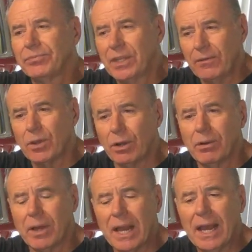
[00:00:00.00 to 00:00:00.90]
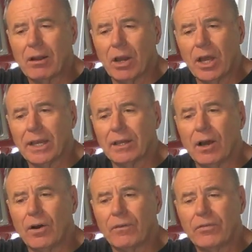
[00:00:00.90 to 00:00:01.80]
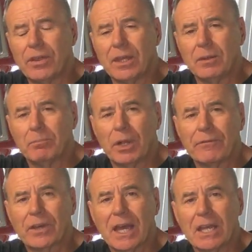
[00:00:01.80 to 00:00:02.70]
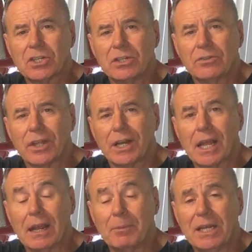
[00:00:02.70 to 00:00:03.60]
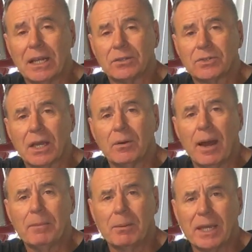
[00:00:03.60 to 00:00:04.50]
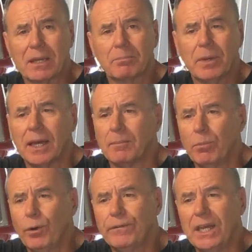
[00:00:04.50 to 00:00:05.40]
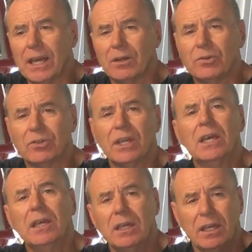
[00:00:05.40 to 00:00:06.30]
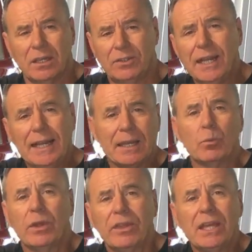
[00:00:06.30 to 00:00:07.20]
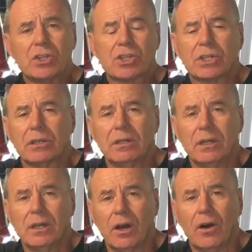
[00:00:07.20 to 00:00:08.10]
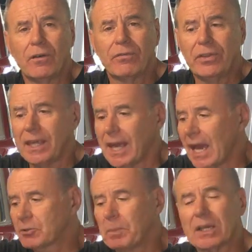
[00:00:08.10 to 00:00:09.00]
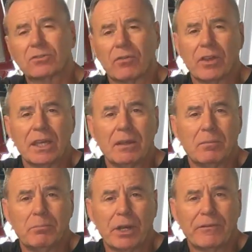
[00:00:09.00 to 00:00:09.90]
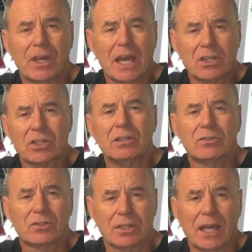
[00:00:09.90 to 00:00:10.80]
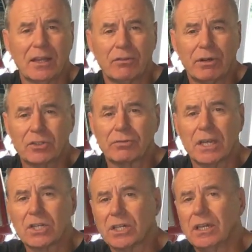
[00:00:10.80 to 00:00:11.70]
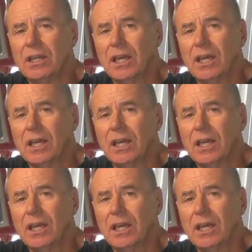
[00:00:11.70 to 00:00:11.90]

give you an outline of the modifications that are going to be done. So I'm going to make more videos dealing with each of the aspects of the modifications and the restoration